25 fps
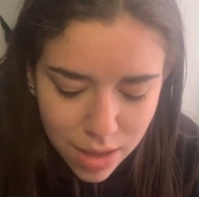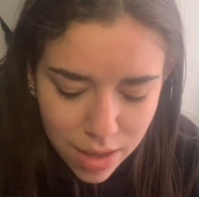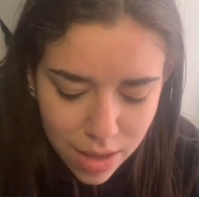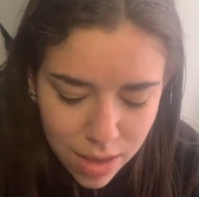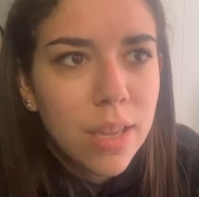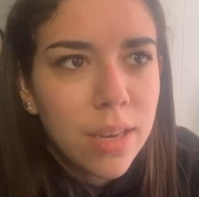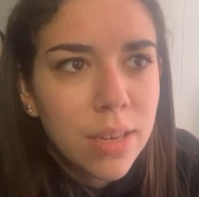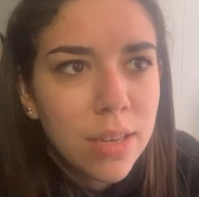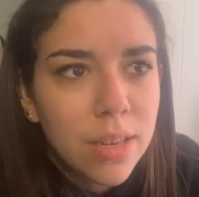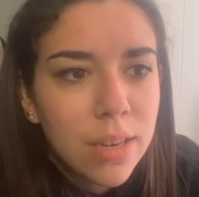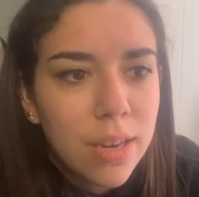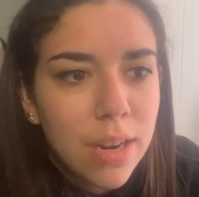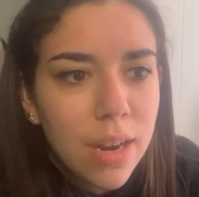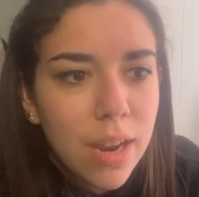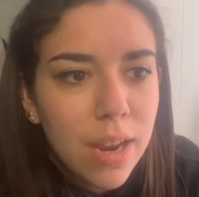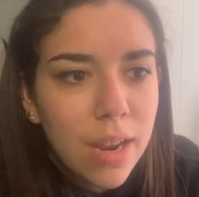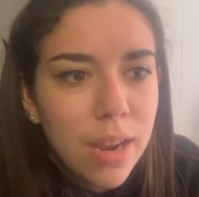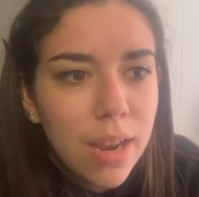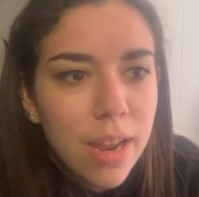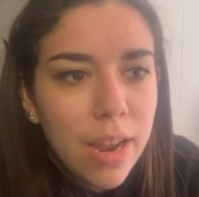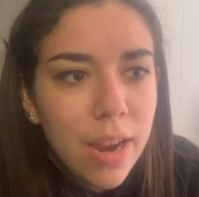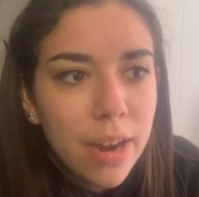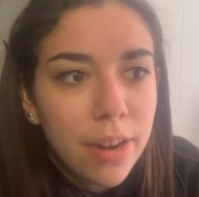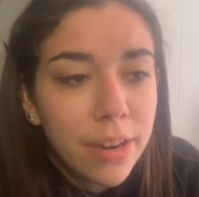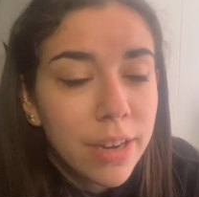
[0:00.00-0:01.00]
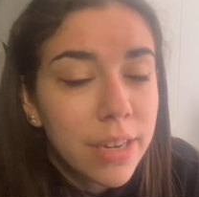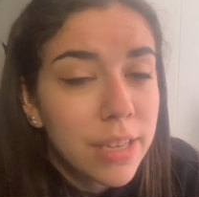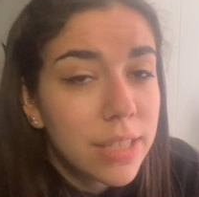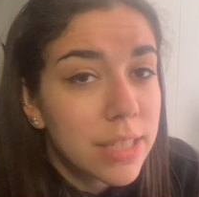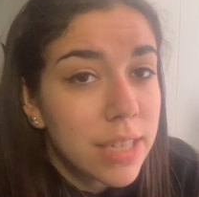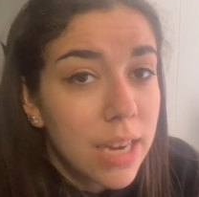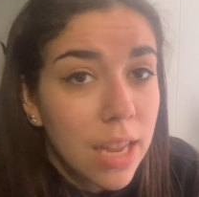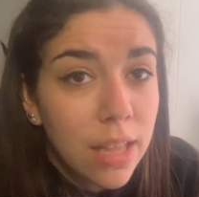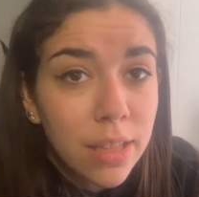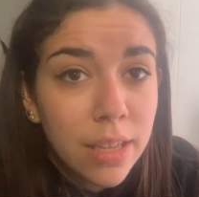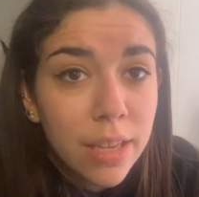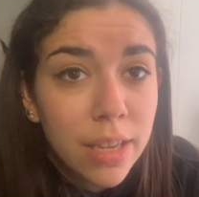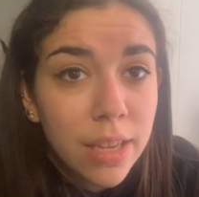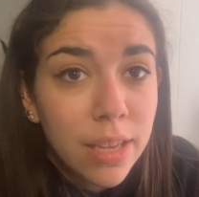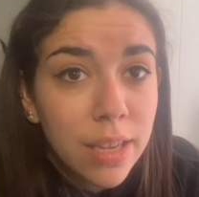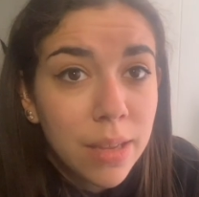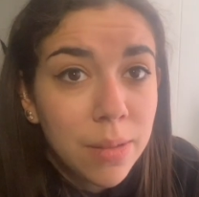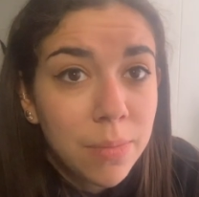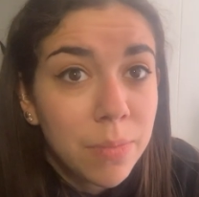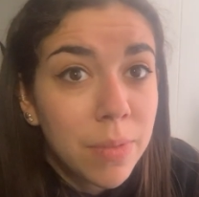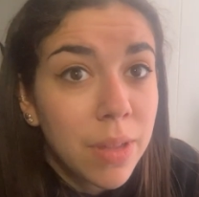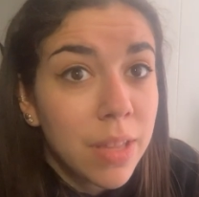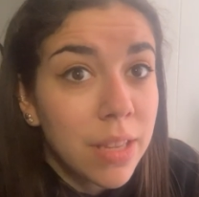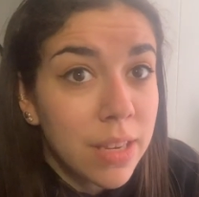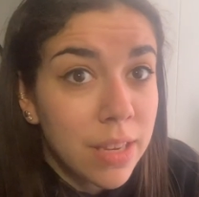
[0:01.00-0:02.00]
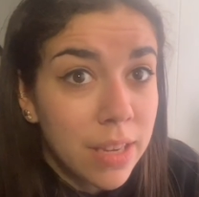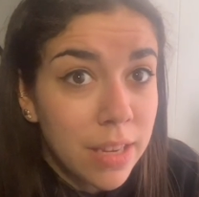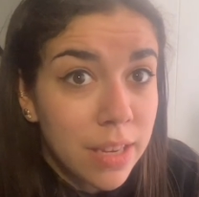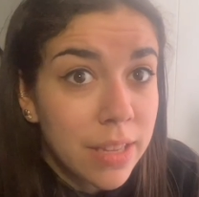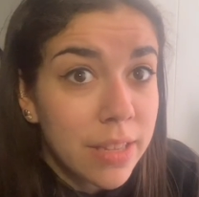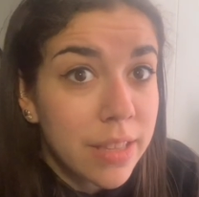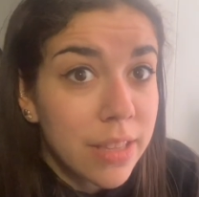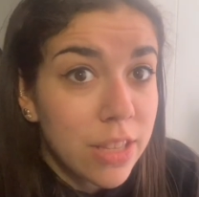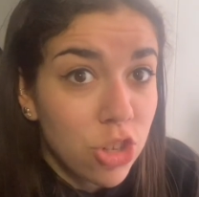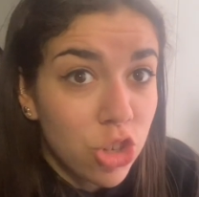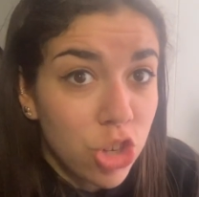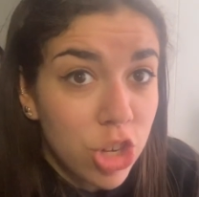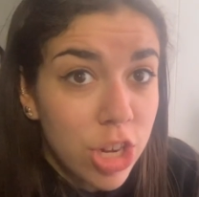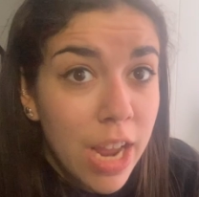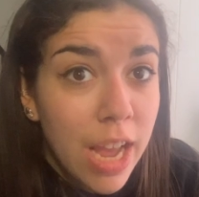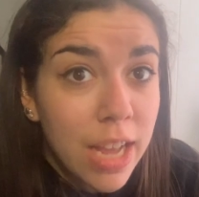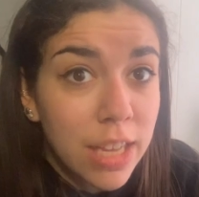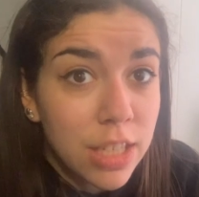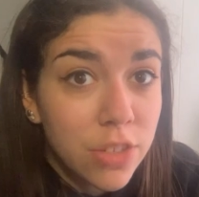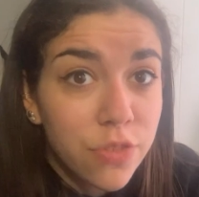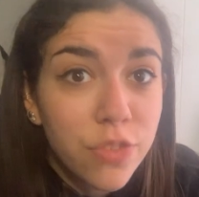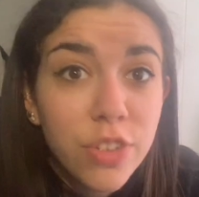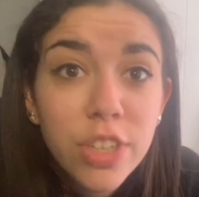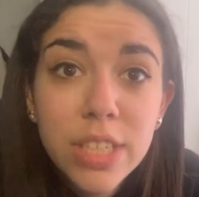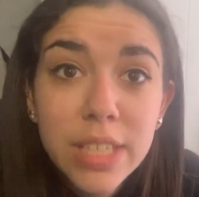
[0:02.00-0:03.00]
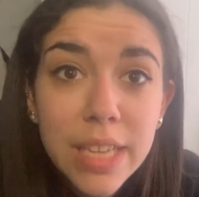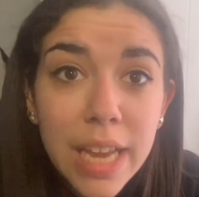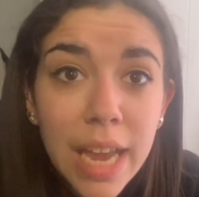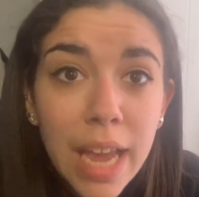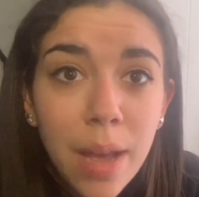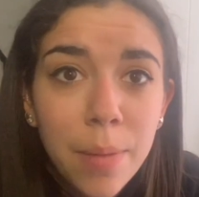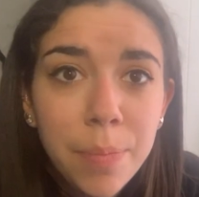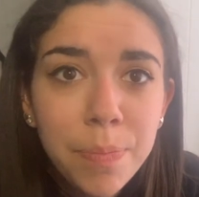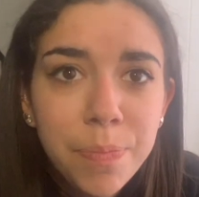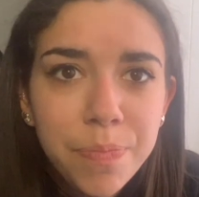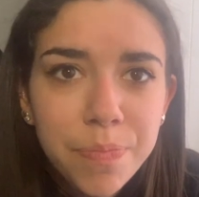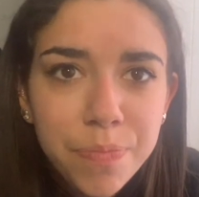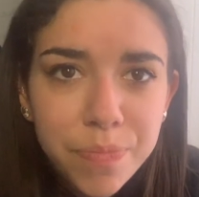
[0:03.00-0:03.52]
and Eric's telling him, and she asked for Sam.